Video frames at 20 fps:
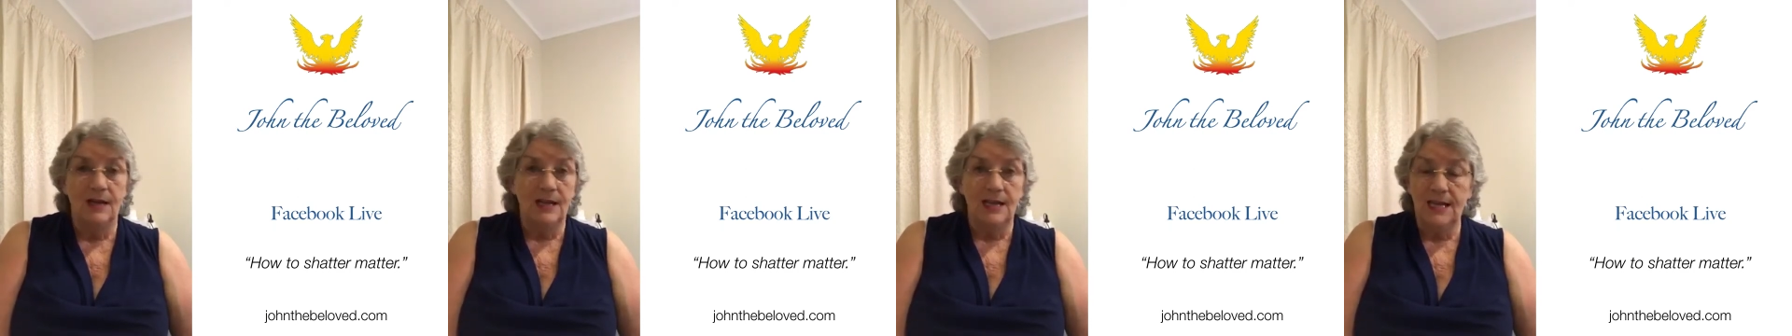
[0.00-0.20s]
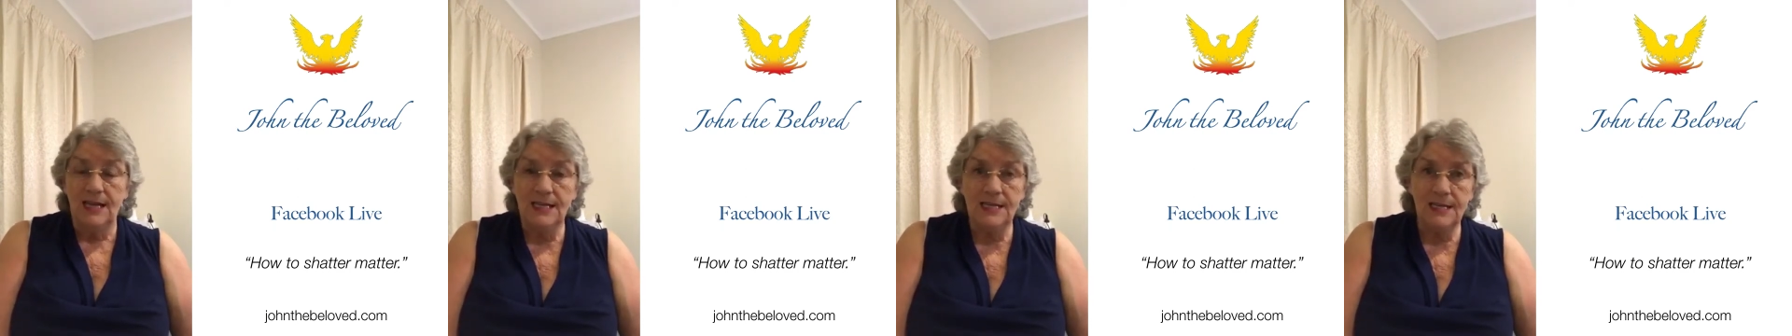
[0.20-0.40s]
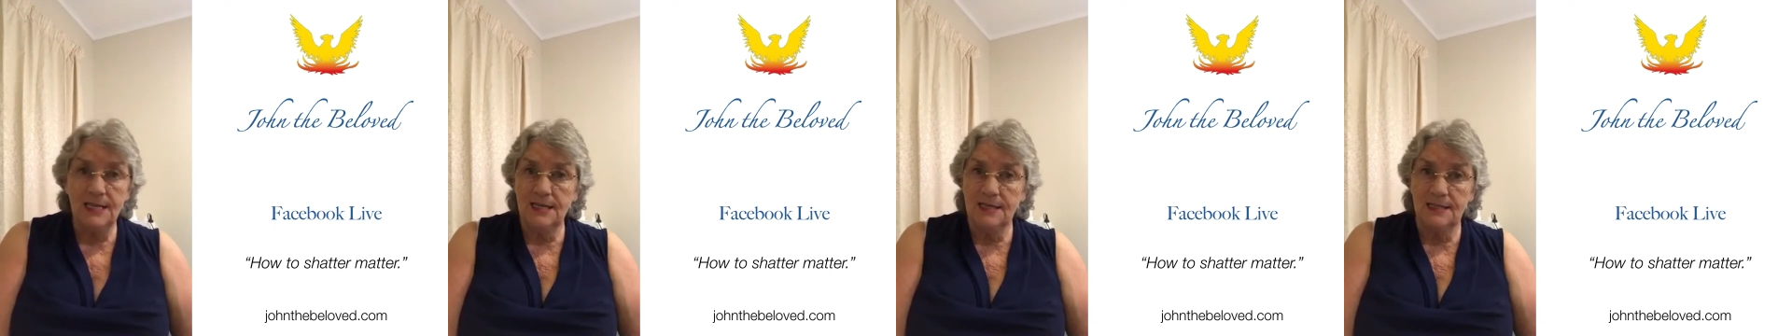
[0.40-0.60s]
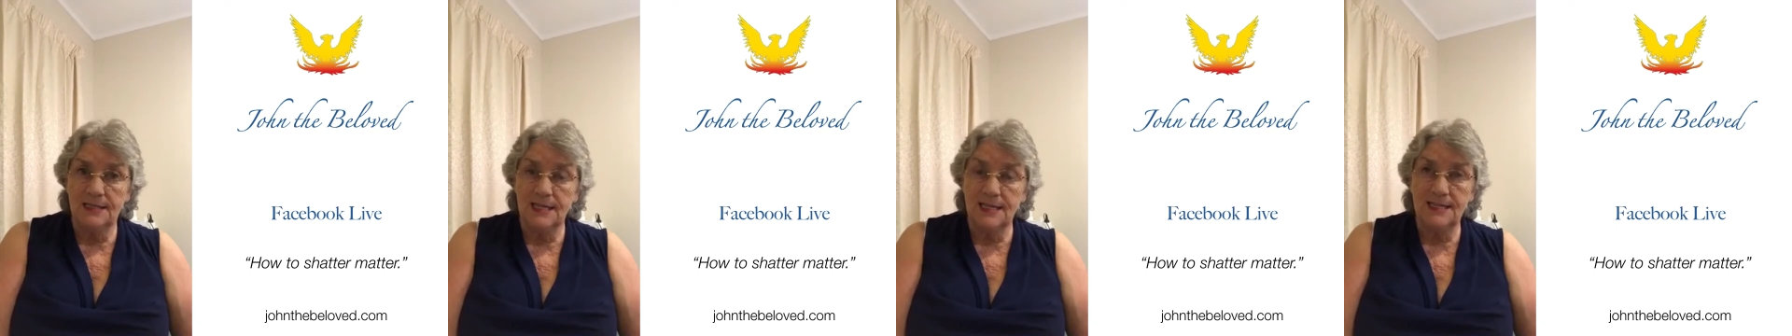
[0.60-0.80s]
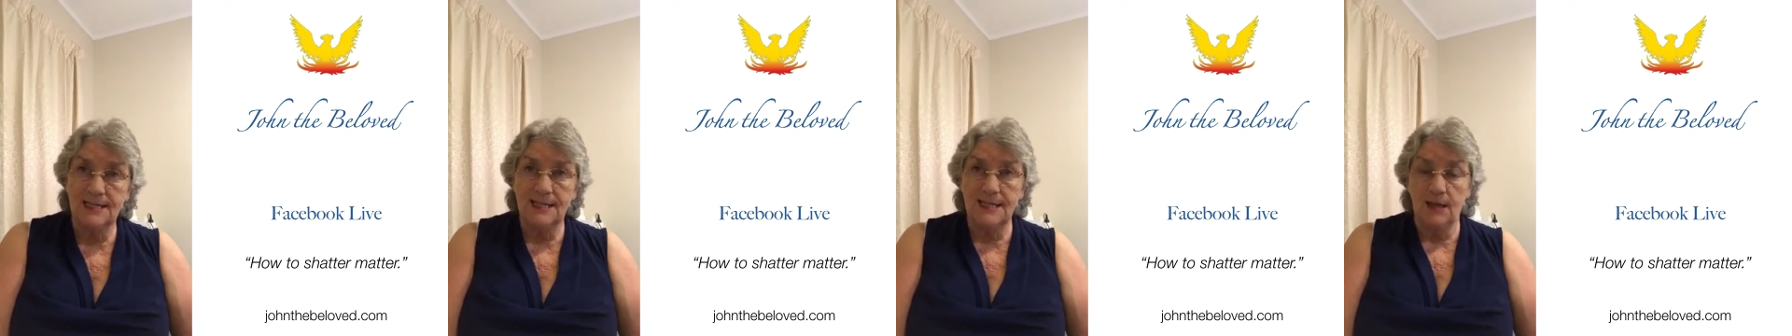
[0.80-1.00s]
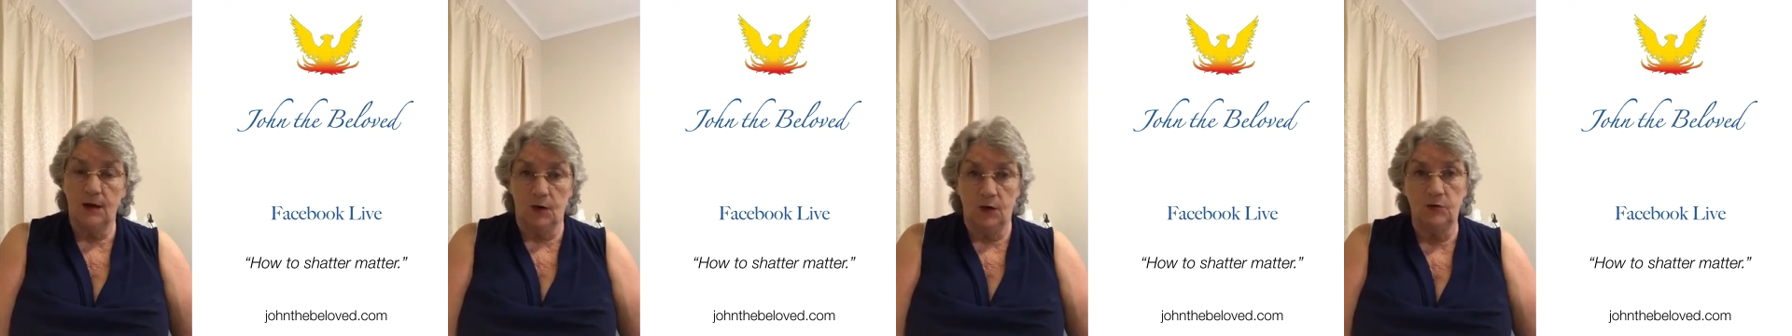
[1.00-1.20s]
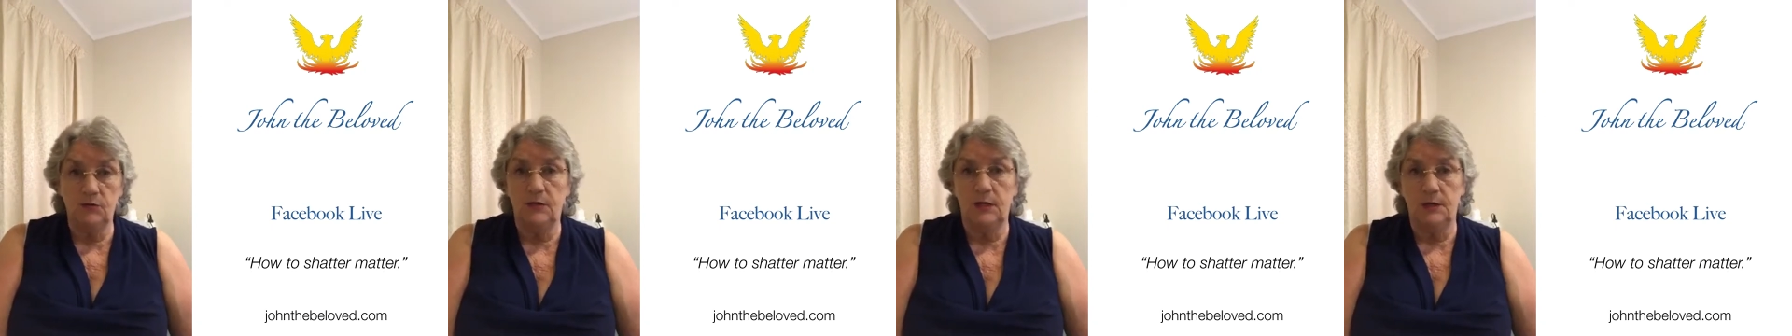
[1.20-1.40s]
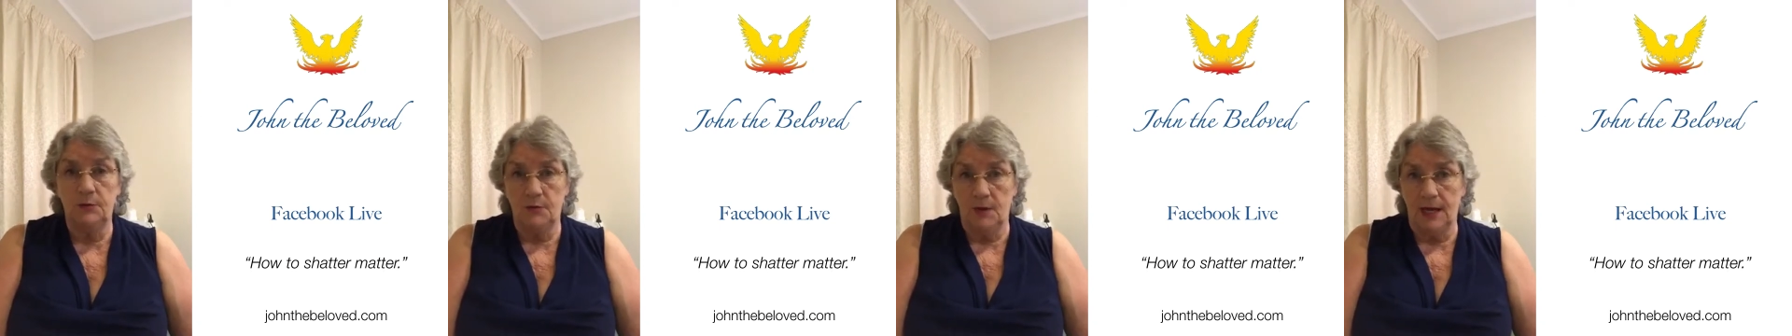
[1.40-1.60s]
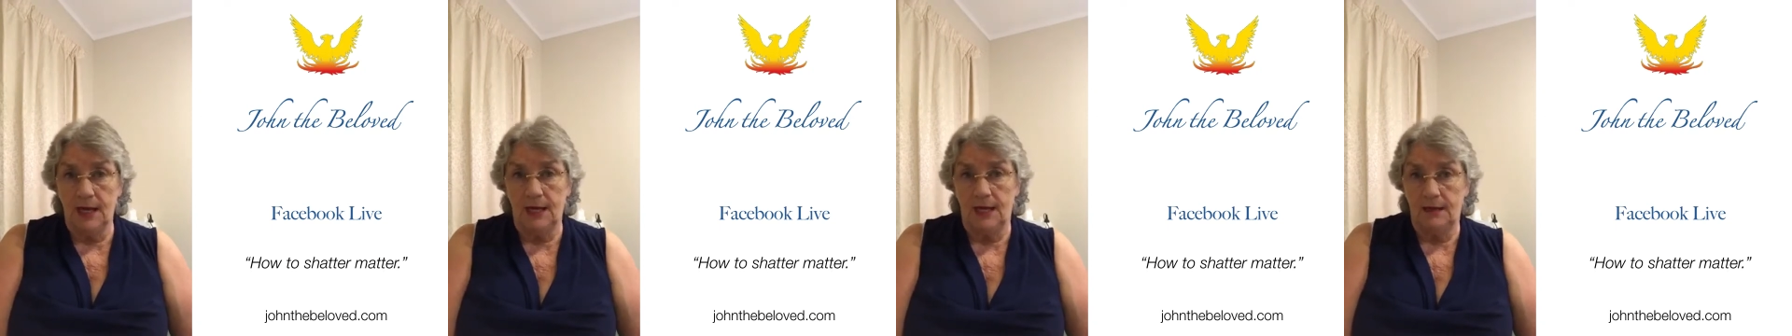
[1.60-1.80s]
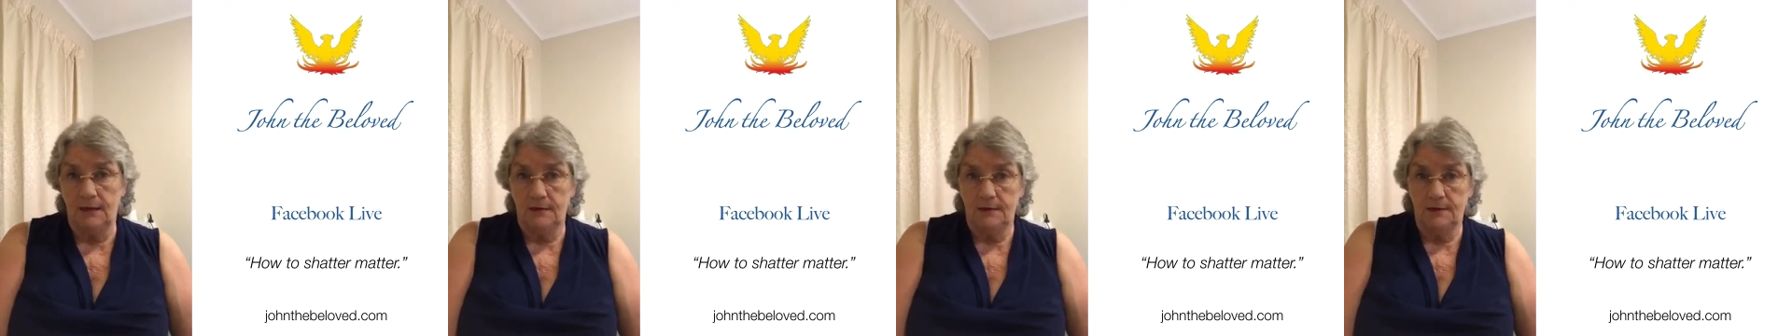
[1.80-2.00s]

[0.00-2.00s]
It is, it's the only way.